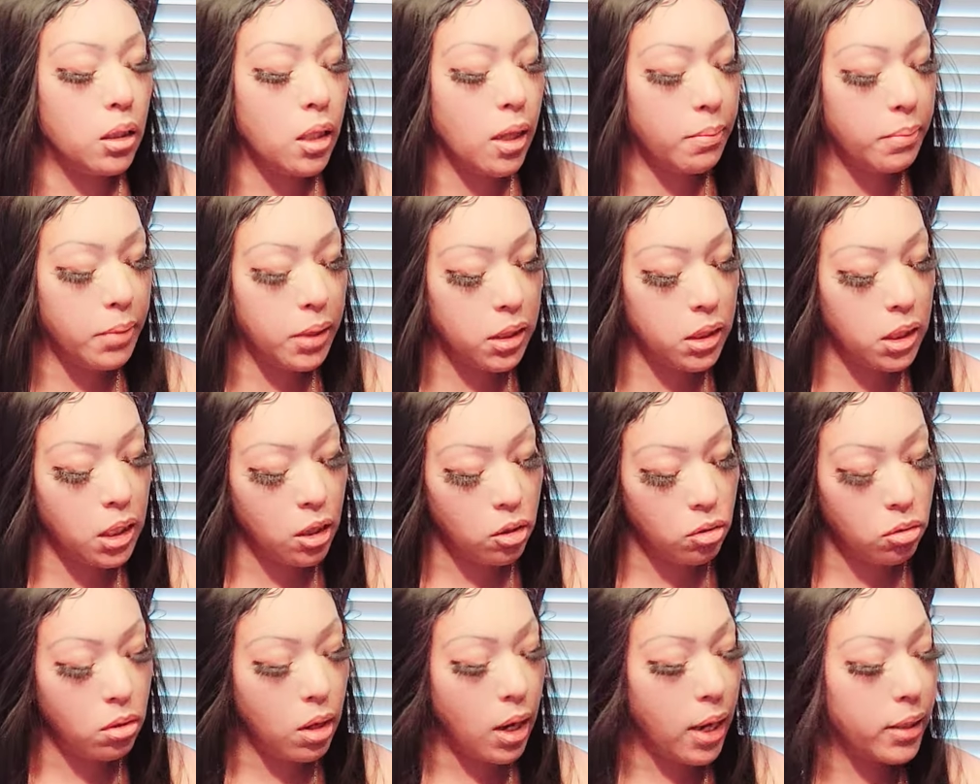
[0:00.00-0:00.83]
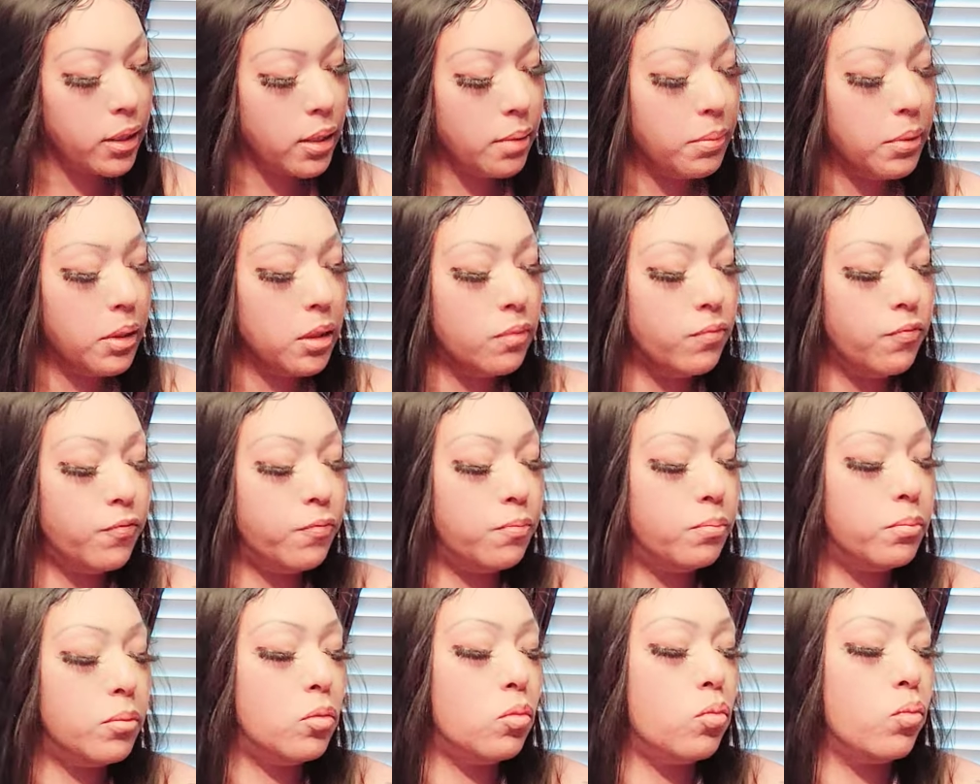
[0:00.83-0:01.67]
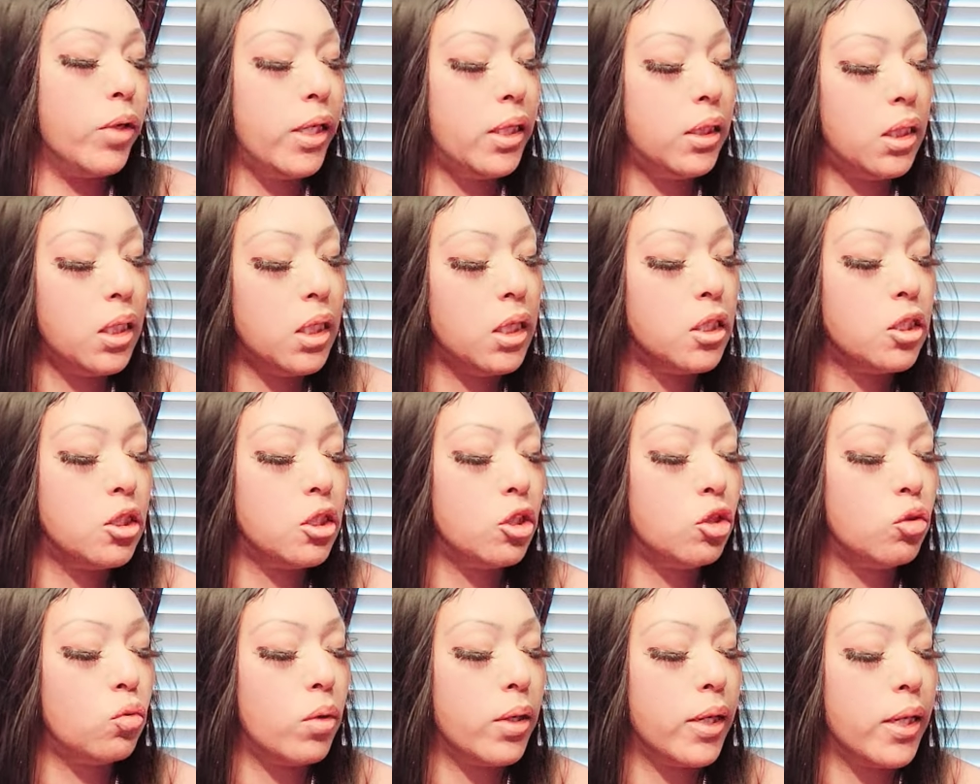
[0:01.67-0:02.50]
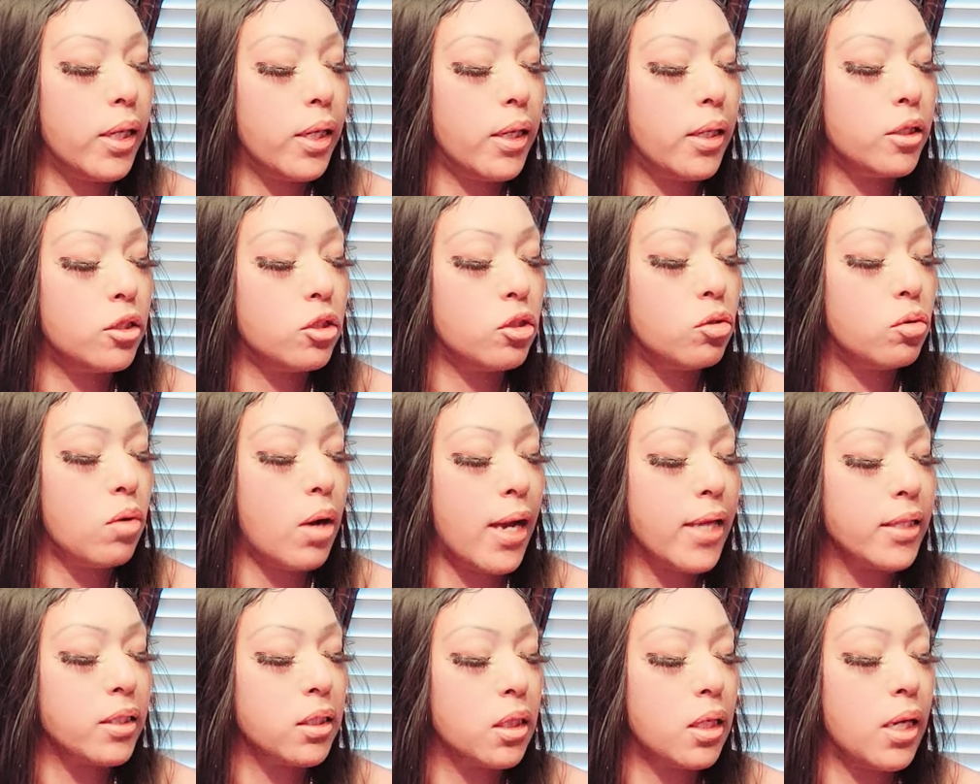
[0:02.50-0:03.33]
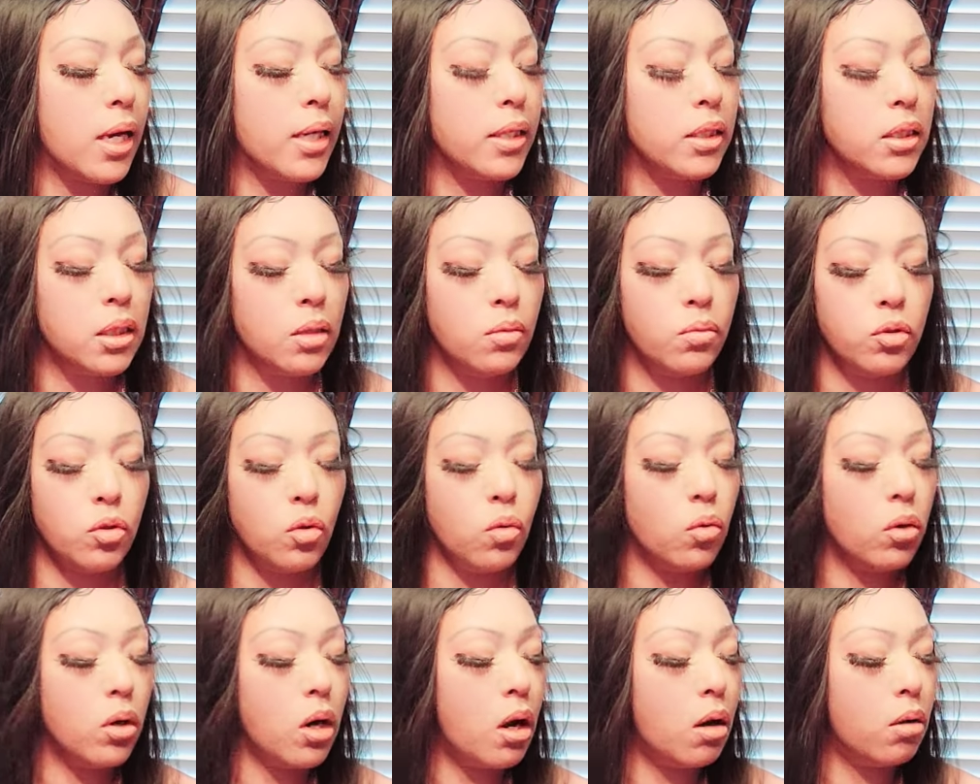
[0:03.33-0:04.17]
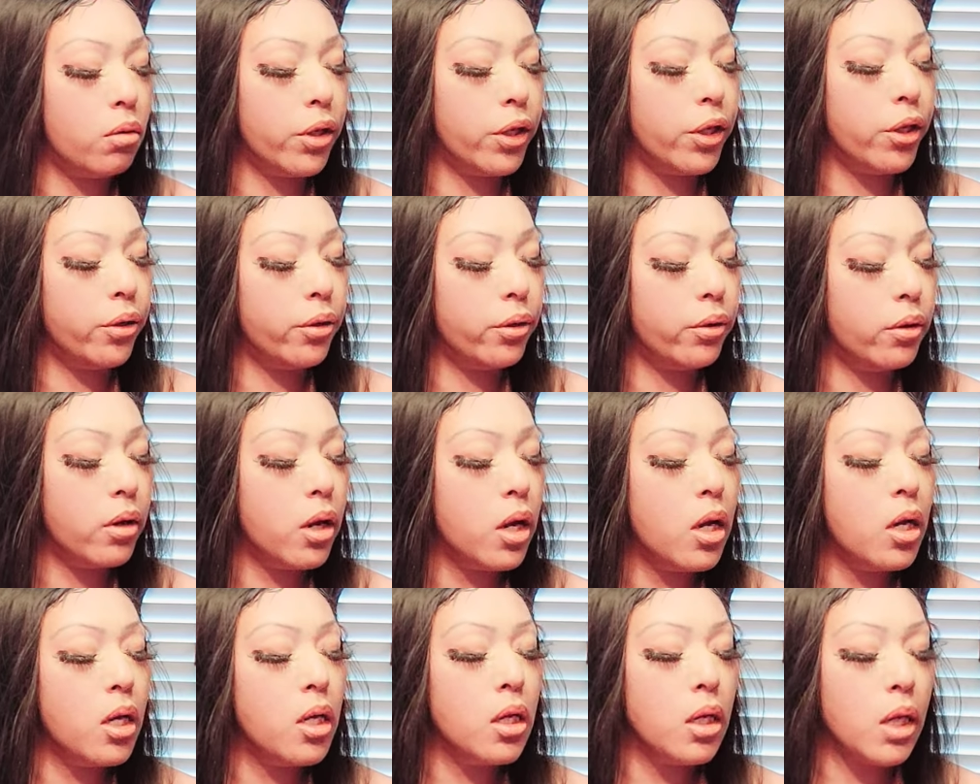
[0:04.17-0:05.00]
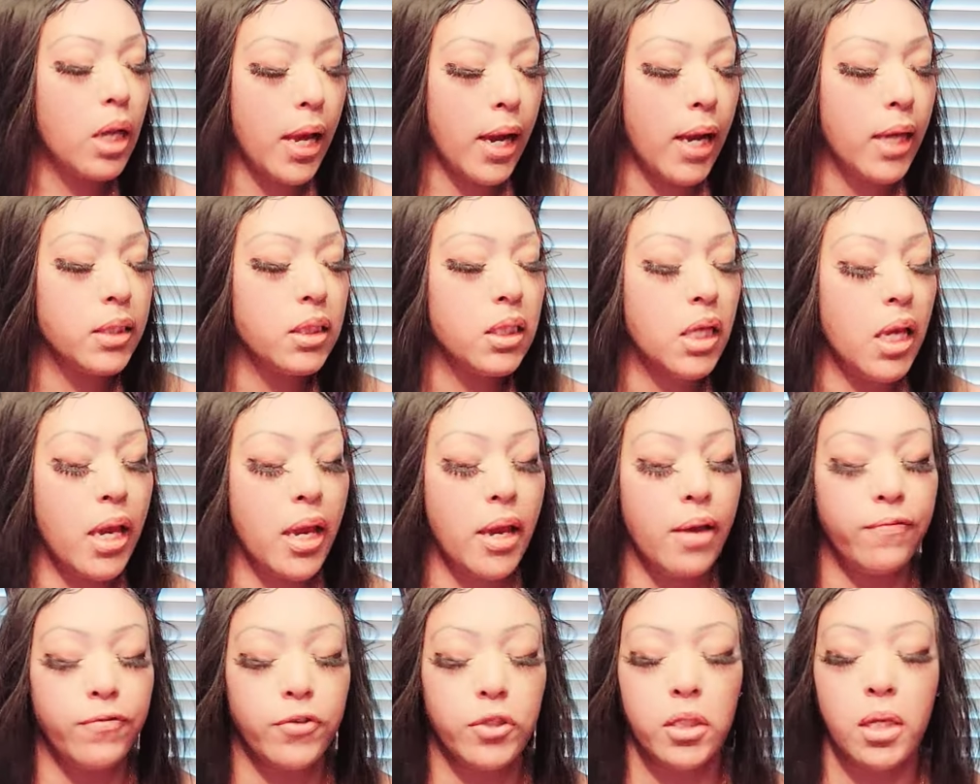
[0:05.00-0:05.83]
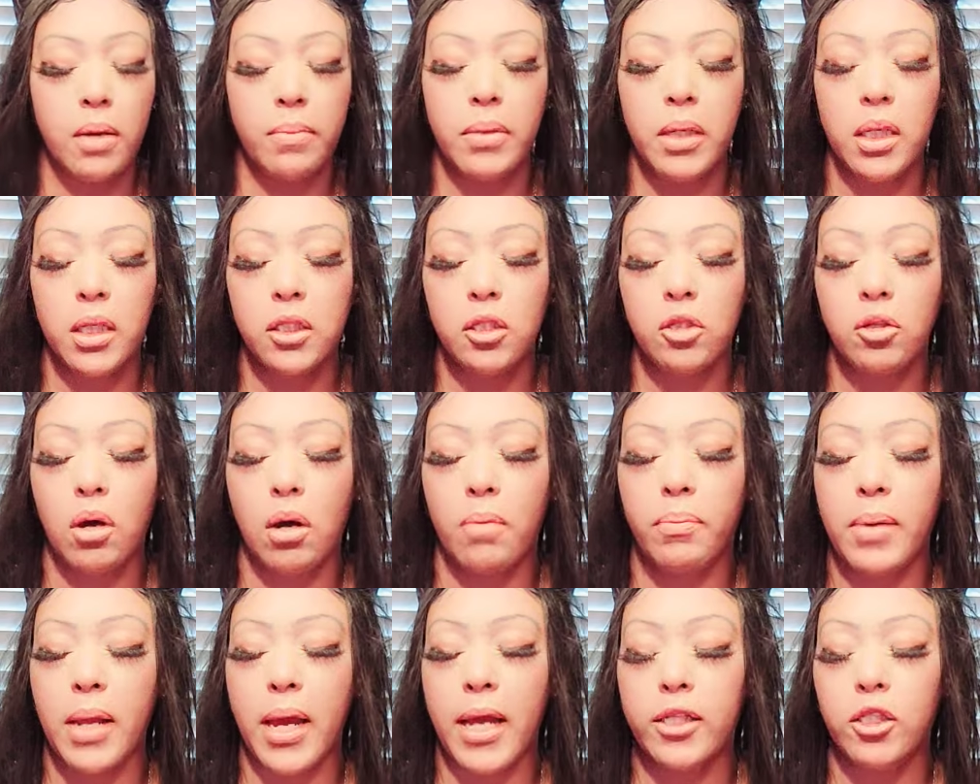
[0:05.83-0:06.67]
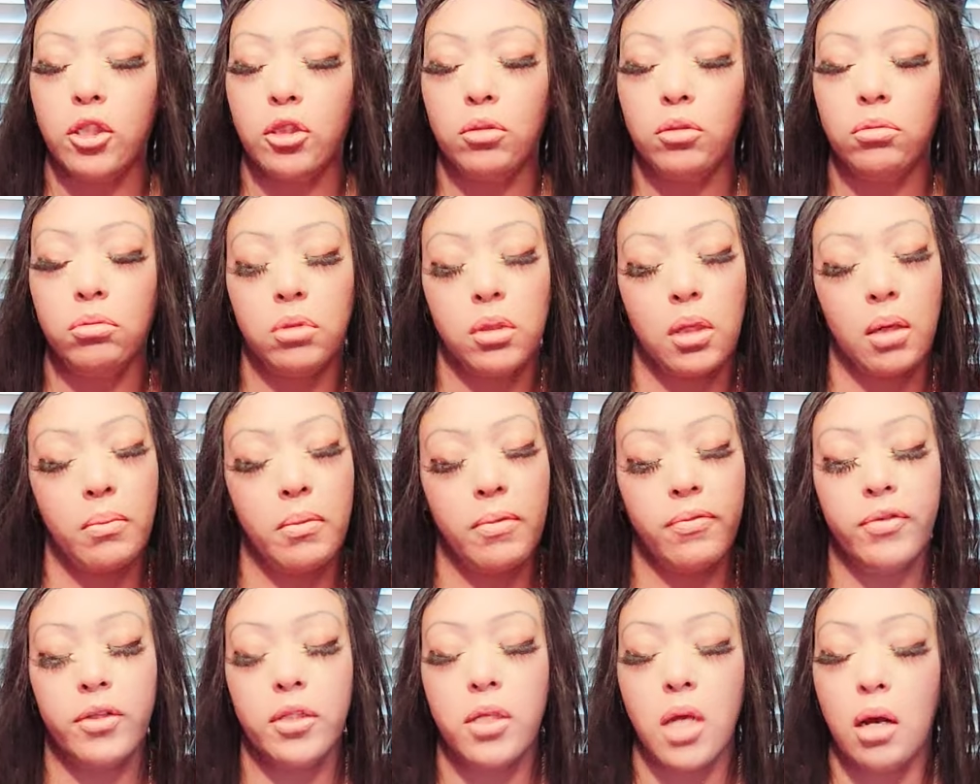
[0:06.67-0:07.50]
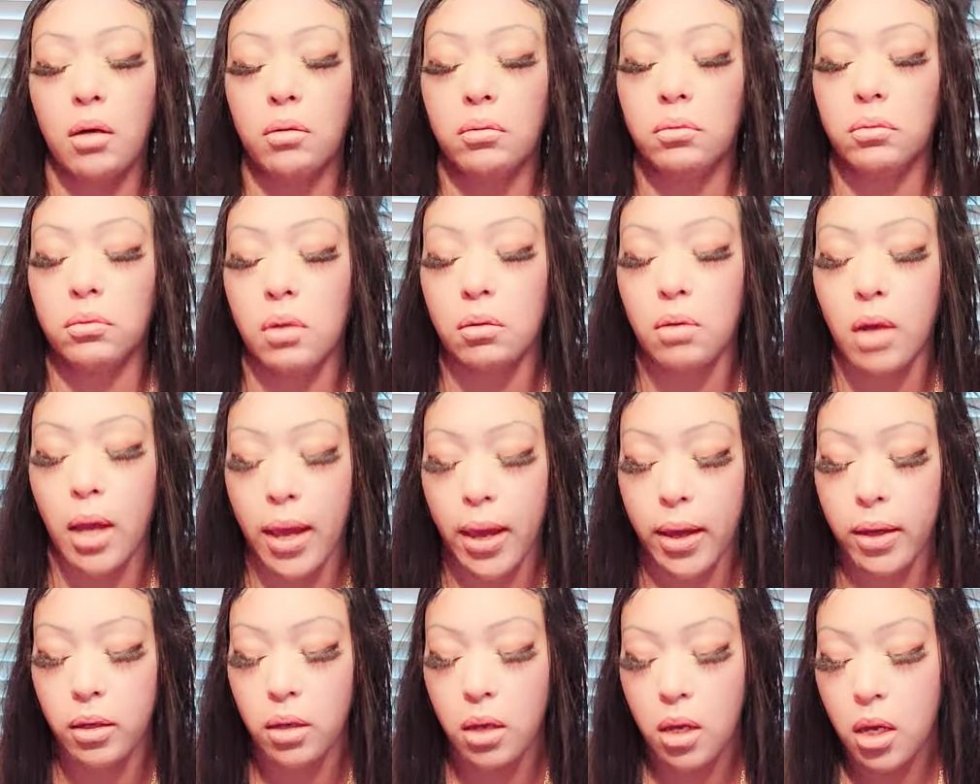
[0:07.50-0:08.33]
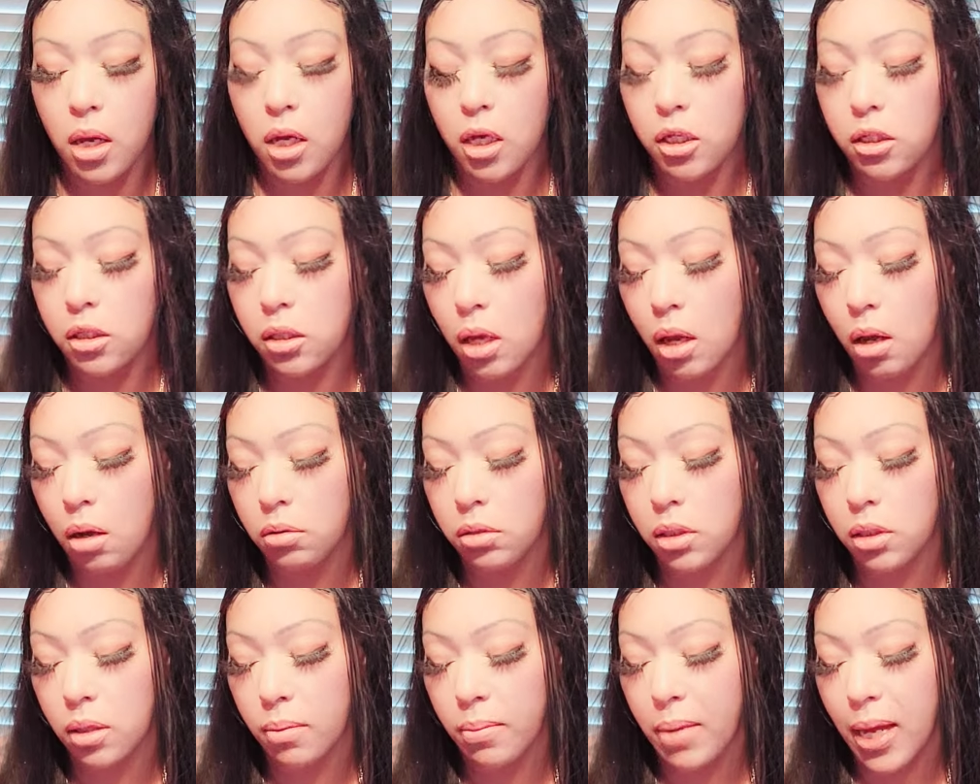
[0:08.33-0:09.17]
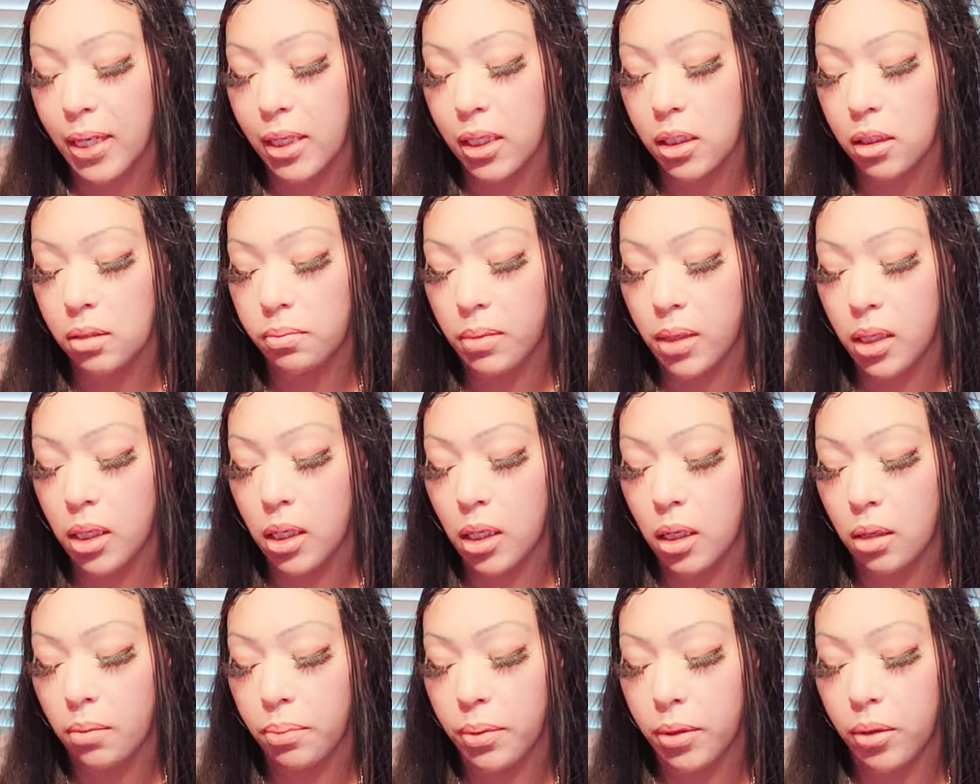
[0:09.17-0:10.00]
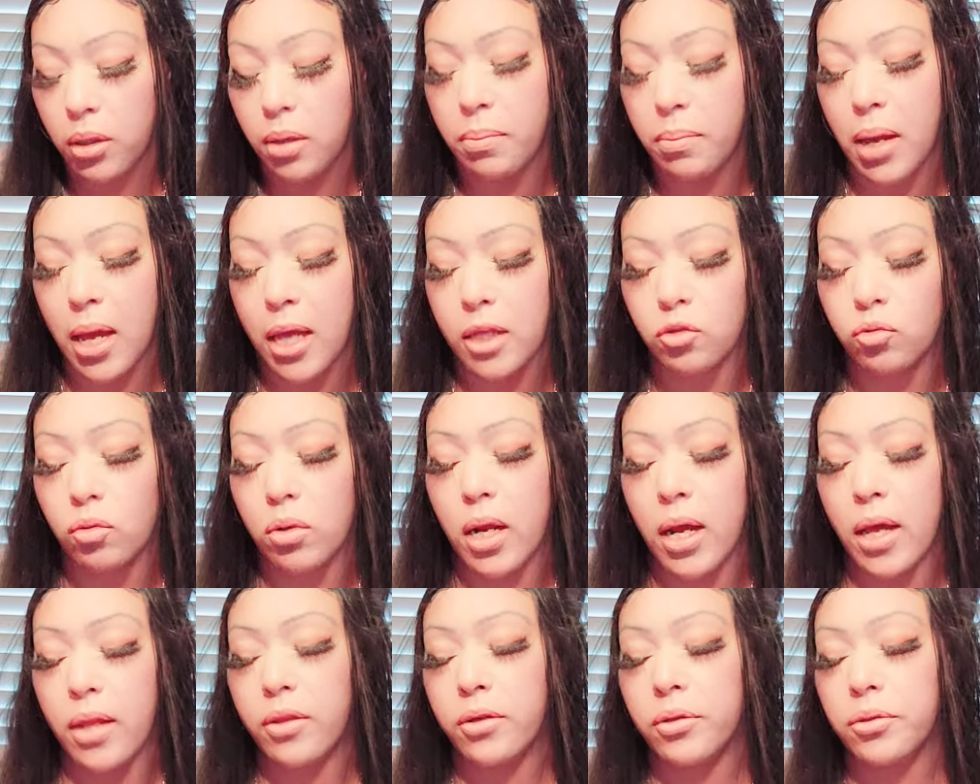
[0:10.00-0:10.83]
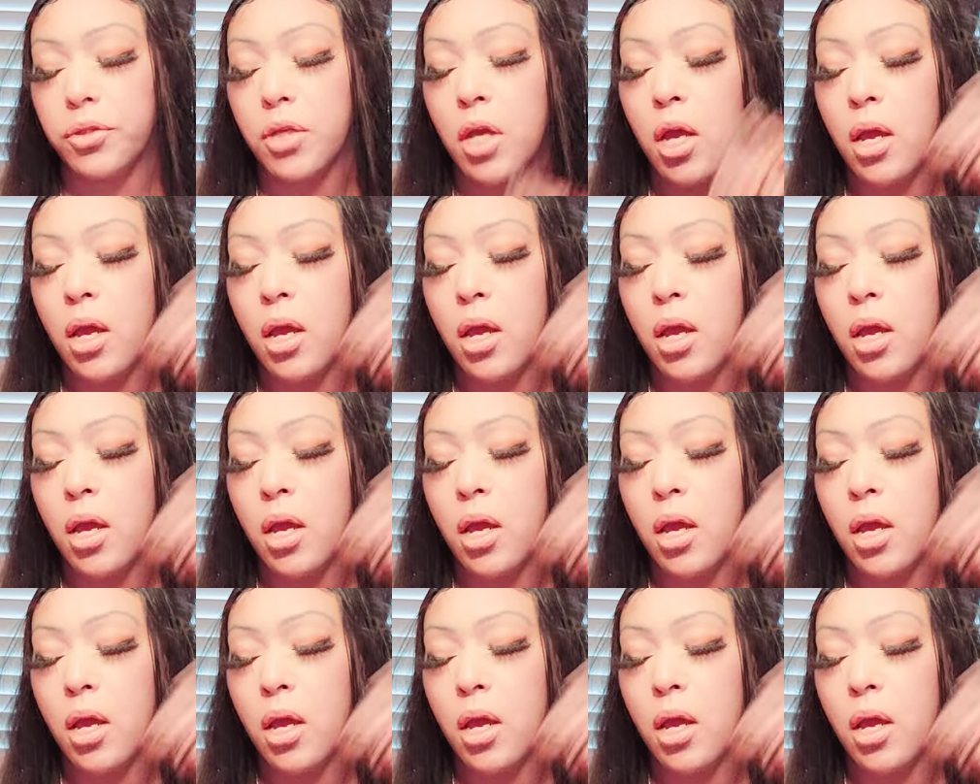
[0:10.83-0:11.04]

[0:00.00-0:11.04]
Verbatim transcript: Let me tell you guys. Let me read these to you again so you guys can kind of see what's going on in here. Like I said, for some of this is going to apply to you, some of it don't, okay? So somebody is meeting and building bonds with others.